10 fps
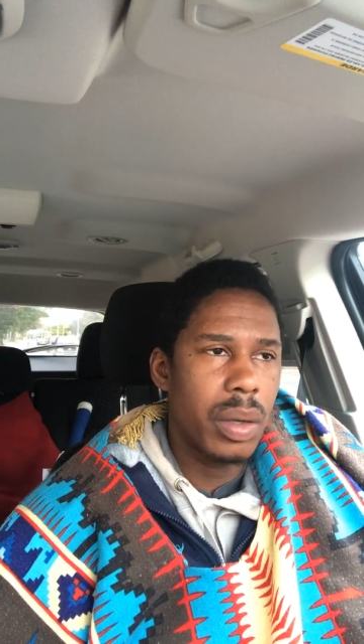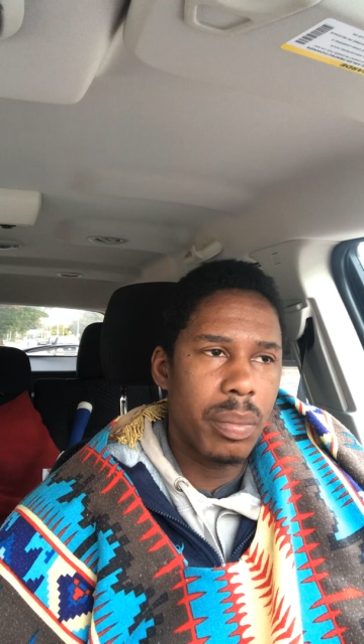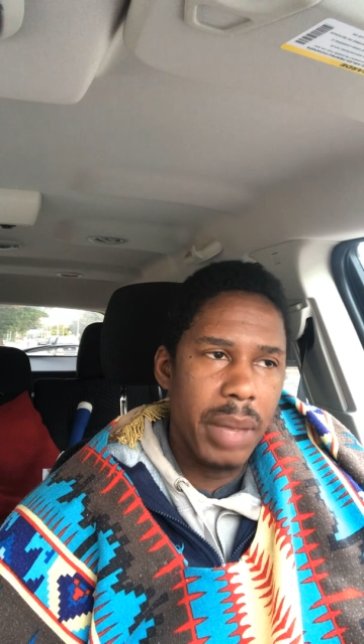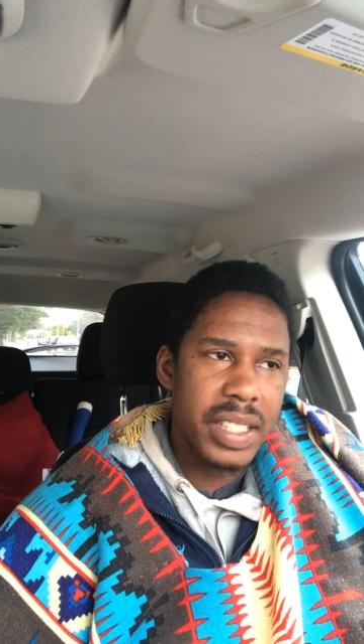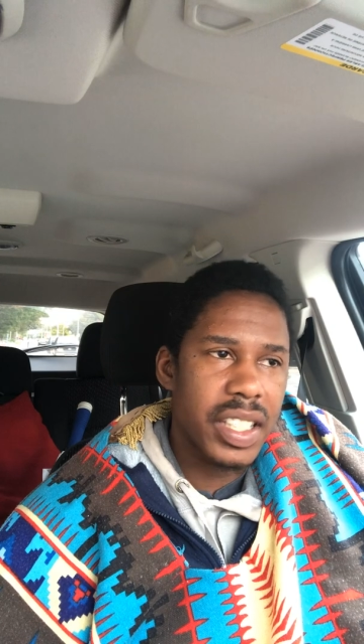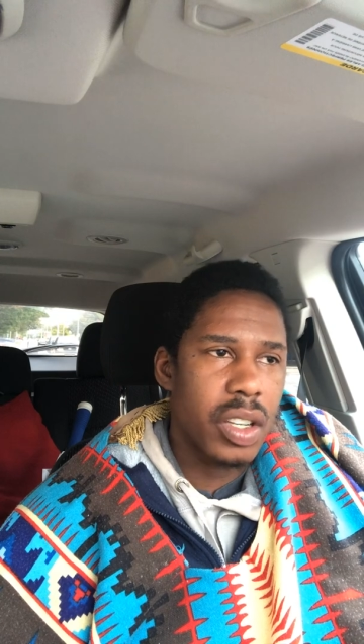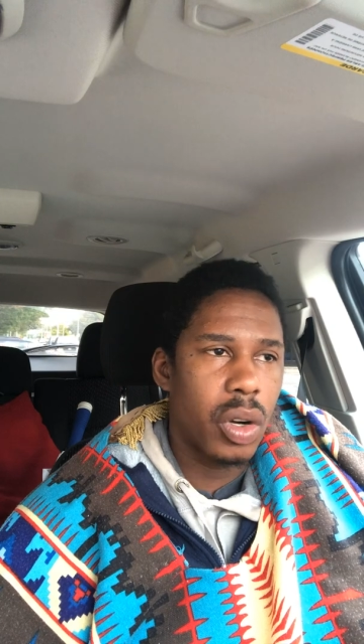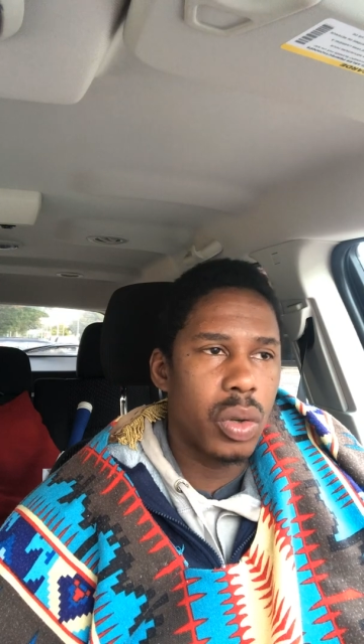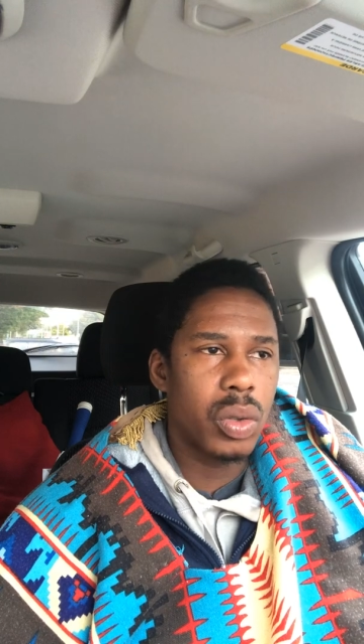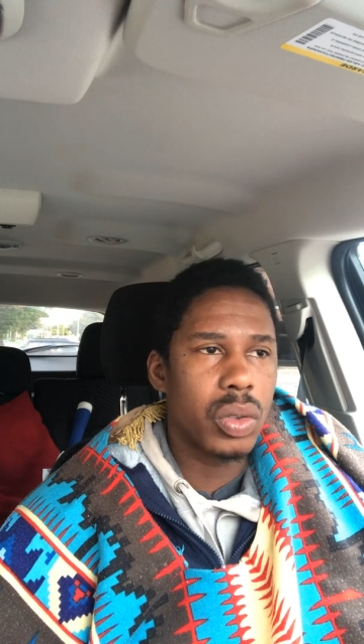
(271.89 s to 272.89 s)

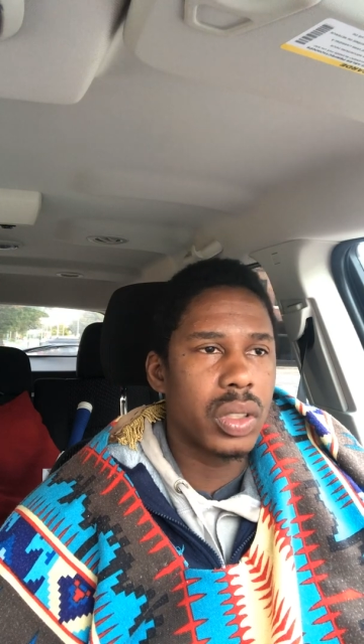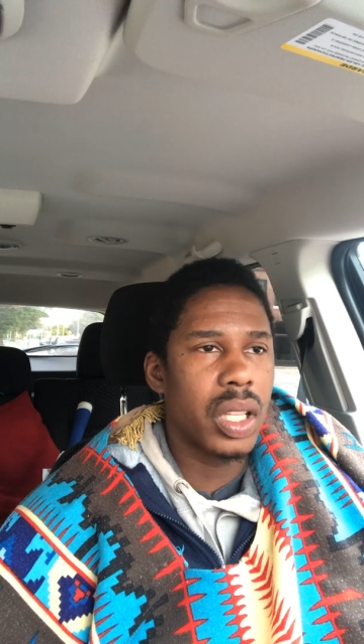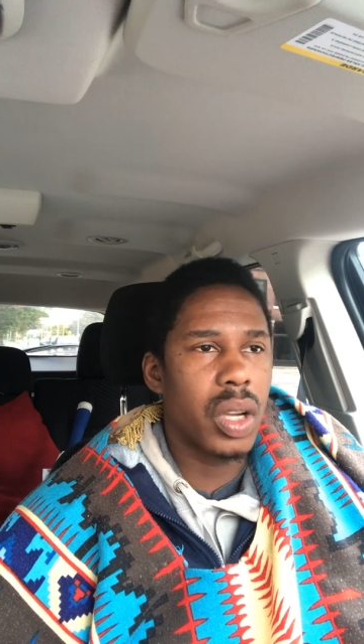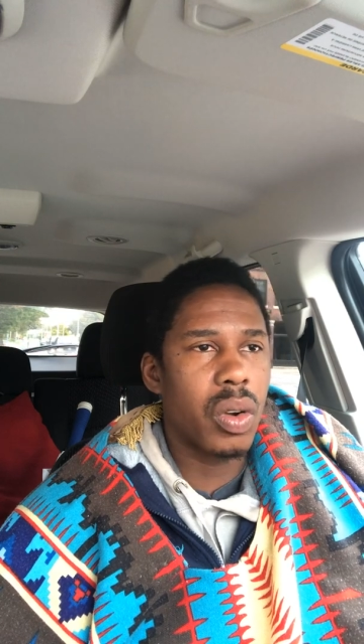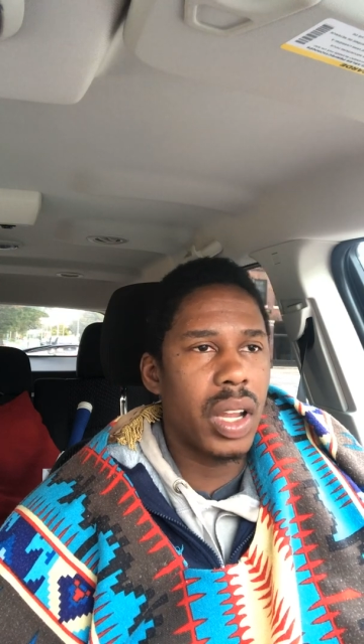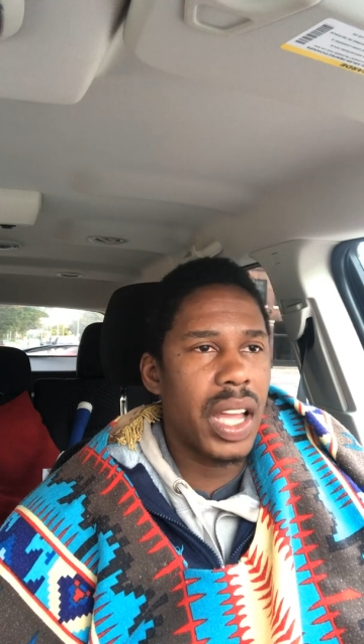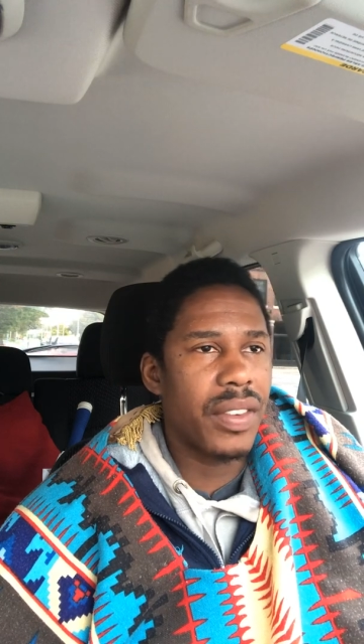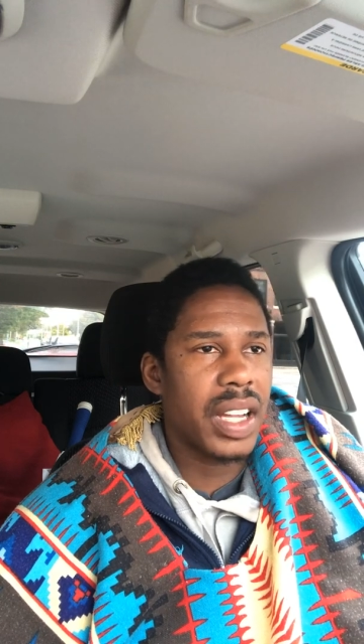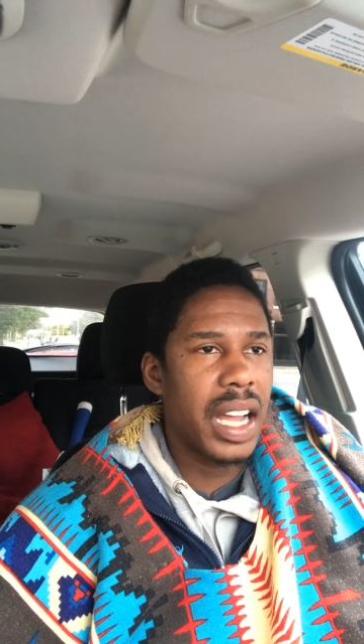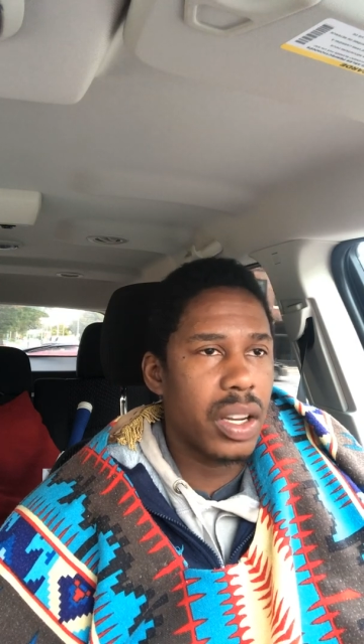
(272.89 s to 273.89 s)
Mexico, they're growing
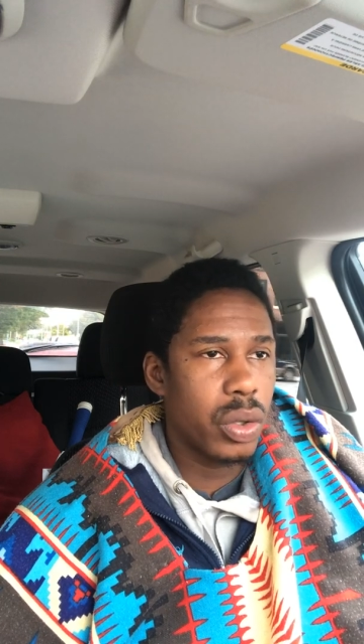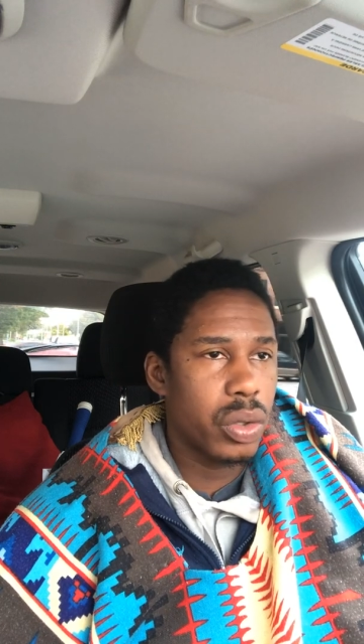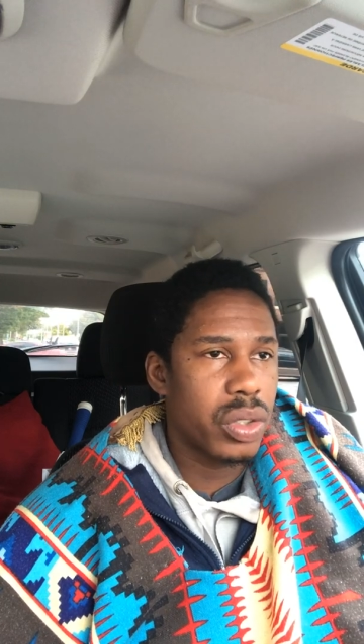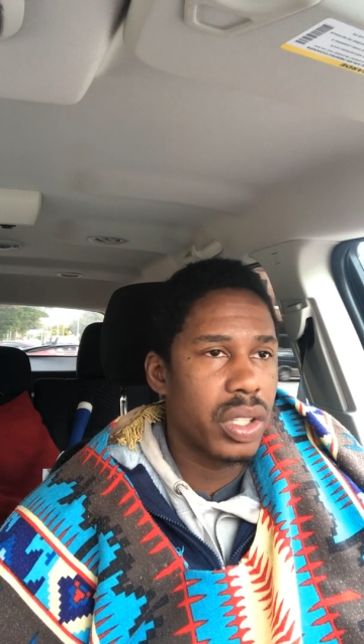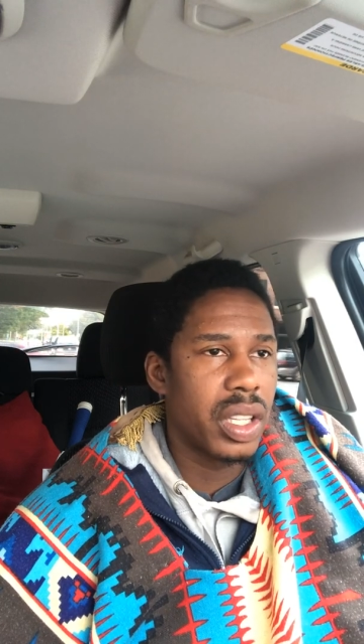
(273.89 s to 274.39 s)
avocados,